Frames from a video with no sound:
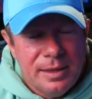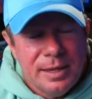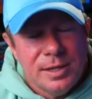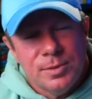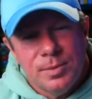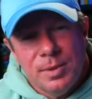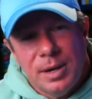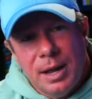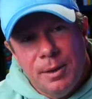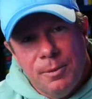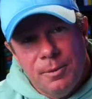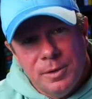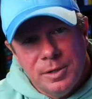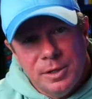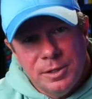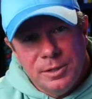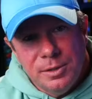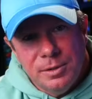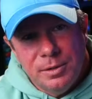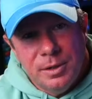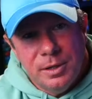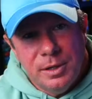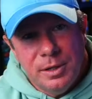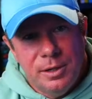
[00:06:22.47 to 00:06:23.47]
and that's what I want to
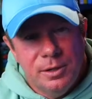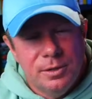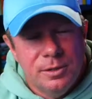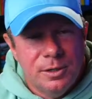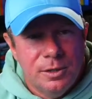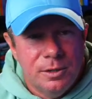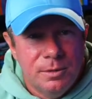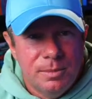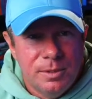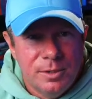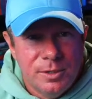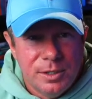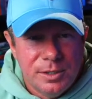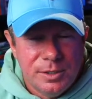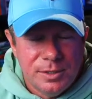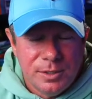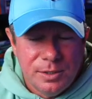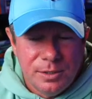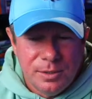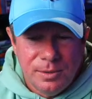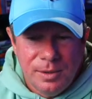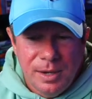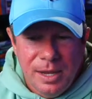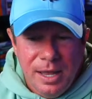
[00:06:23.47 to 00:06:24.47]
do on YouTube, is just
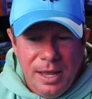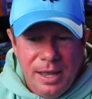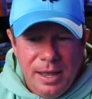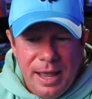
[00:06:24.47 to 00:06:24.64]
to